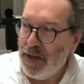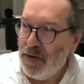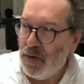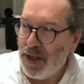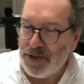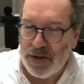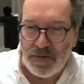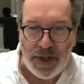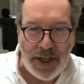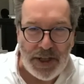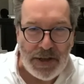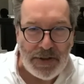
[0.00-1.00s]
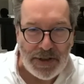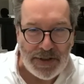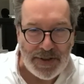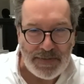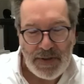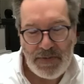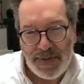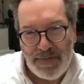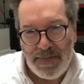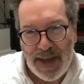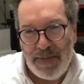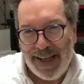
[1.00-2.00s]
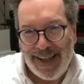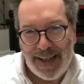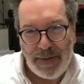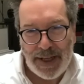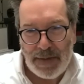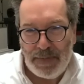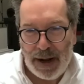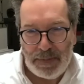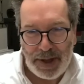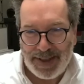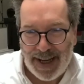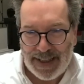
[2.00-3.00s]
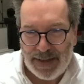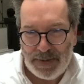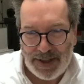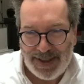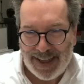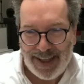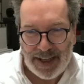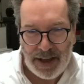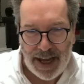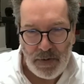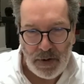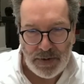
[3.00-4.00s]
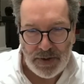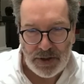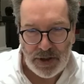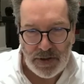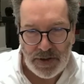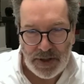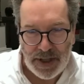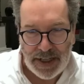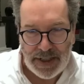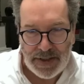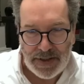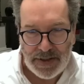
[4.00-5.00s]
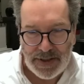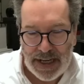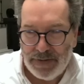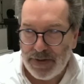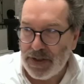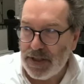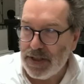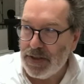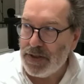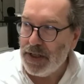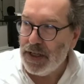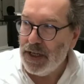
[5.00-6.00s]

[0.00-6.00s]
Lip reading: Well, it's not really unions, maybe a little bit in the public sector, but it's nothing like what was true in the 1970s.